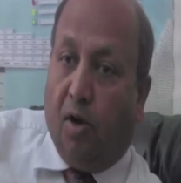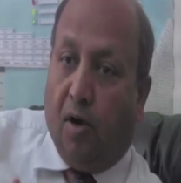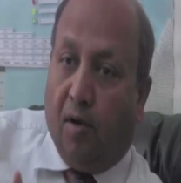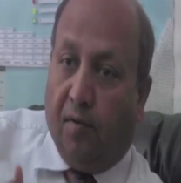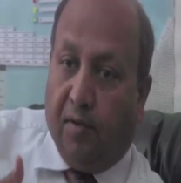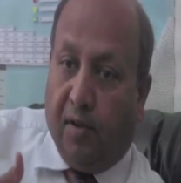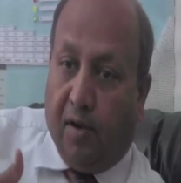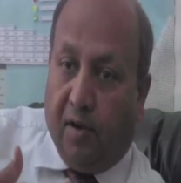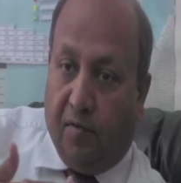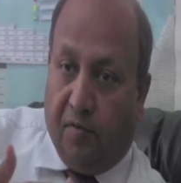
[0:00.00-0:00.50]

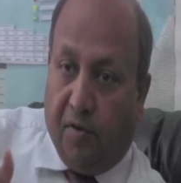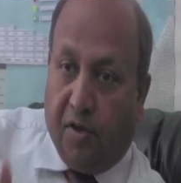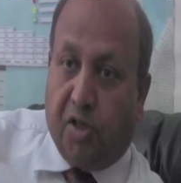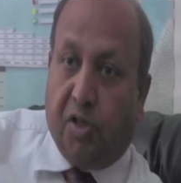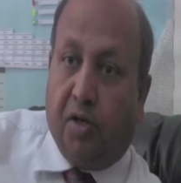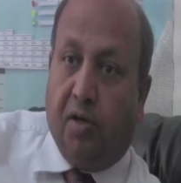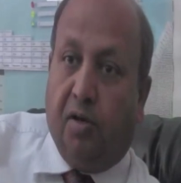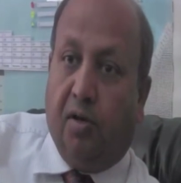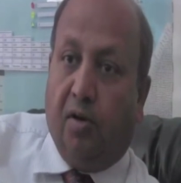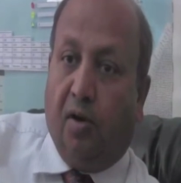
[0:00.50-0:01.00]
of the
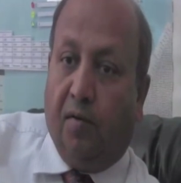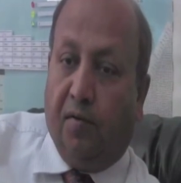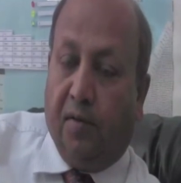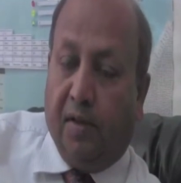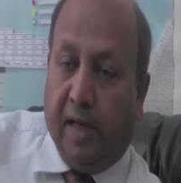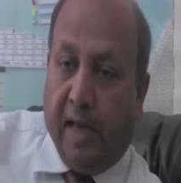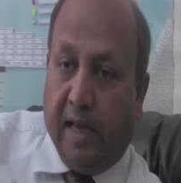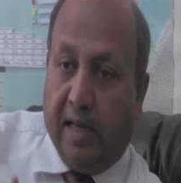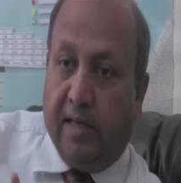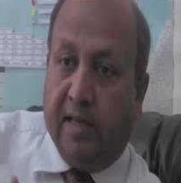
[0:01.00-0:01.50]
revision of
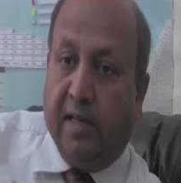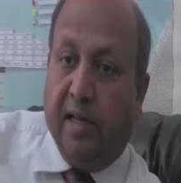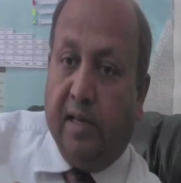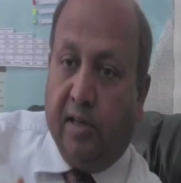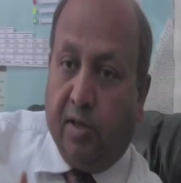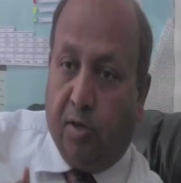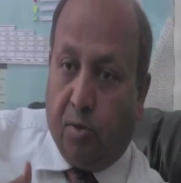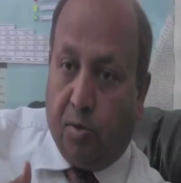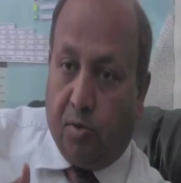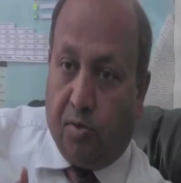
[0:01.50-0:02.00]
the
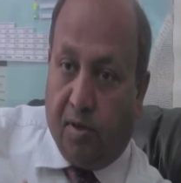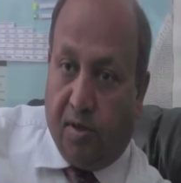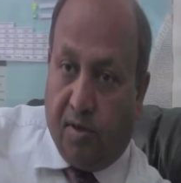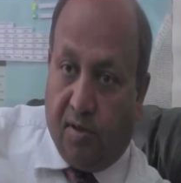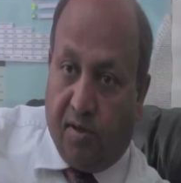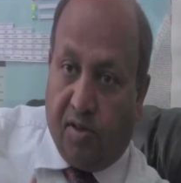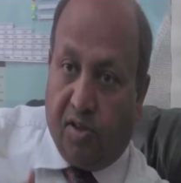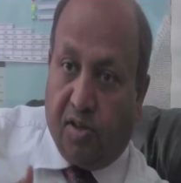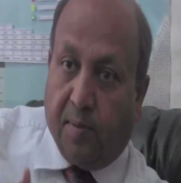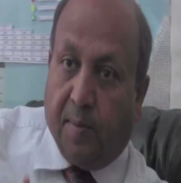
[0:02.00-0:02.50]
1982
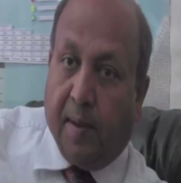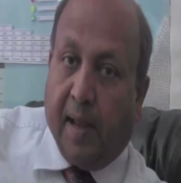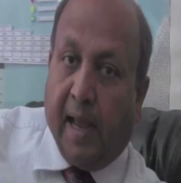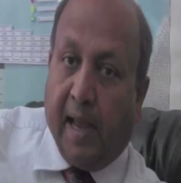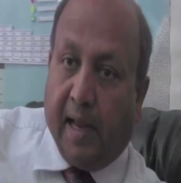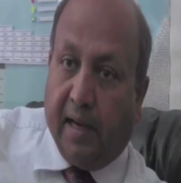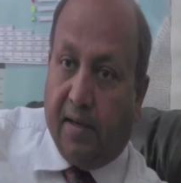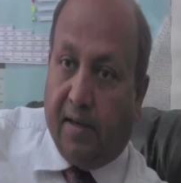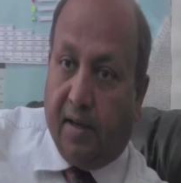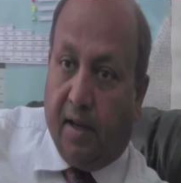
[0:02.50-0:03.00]
Citizenship
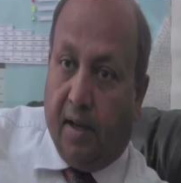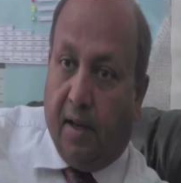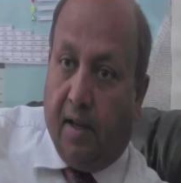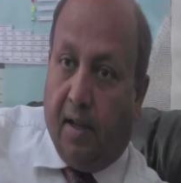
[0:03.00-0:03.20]
Act.